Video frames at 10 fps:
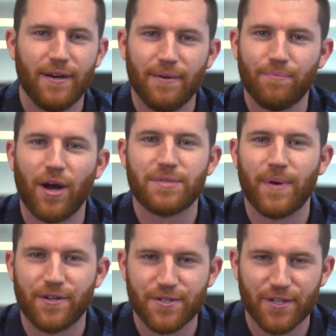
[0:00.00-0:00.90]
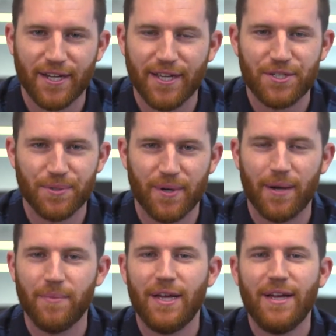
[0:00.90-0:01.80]
prospectors are going to hit you
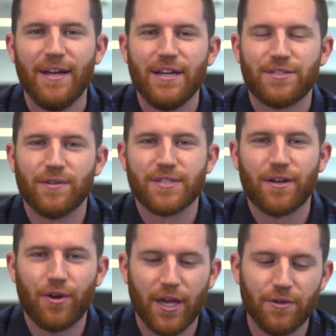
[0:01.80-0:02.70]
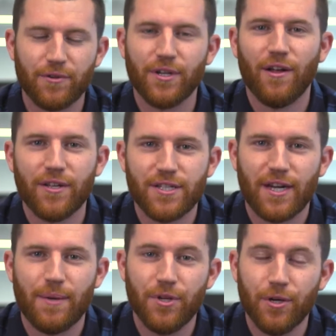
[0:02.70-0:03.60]
up. So I was like, okay, you acknowledge
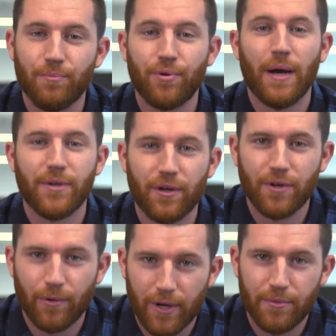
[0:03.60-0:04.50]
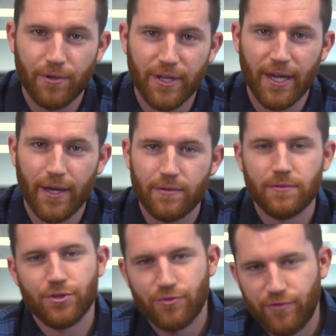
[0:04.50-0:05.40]
that I'm new and probably don't know what I'm doing yet.
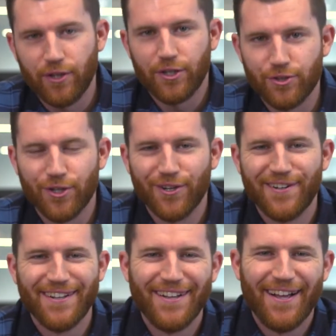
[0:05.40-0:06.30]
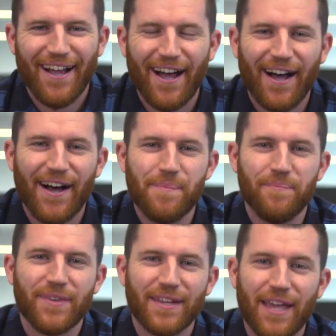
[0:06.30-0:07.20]
Fairly true.
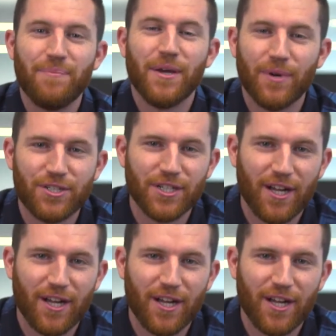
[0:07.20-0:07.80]
Gave me a bunch of